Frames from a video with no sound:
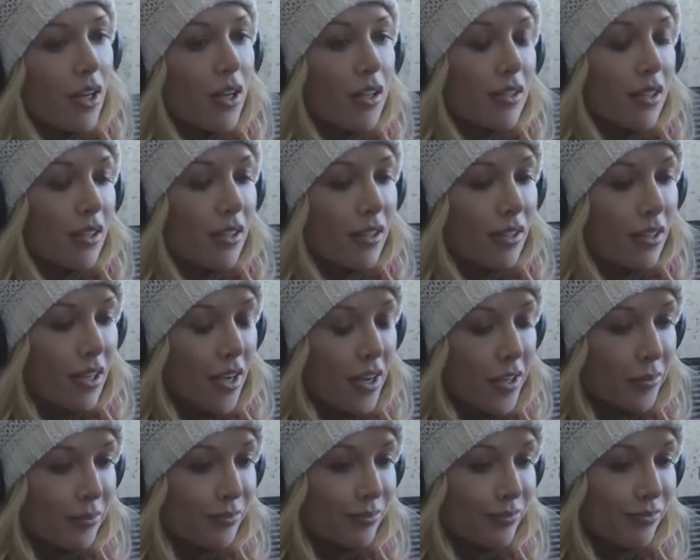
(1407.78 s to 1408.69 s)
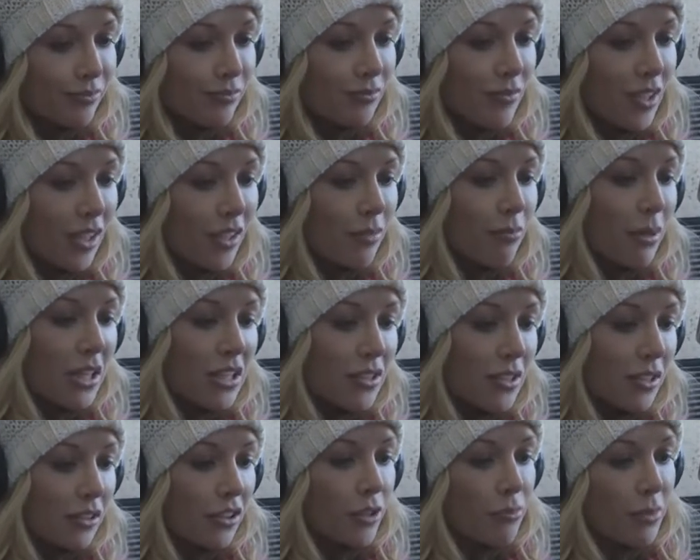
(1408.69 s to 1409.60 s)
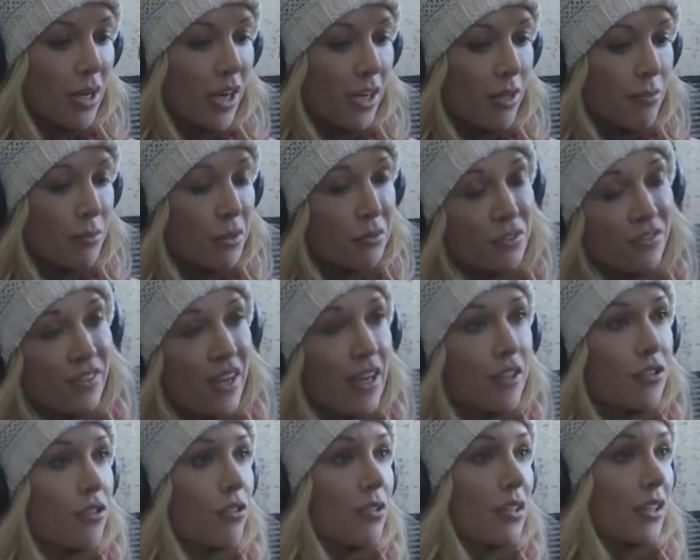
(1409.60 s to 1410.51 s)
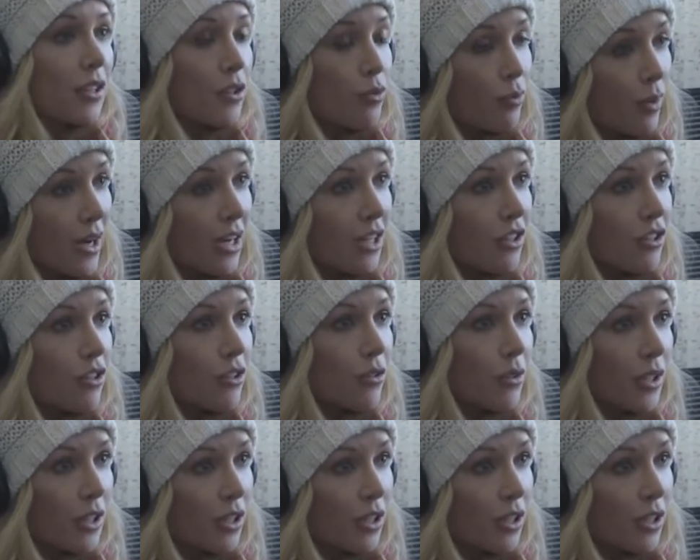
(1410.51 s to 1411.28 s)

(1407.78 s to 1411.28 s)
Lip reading: then basically your body moves faster than it's ready to,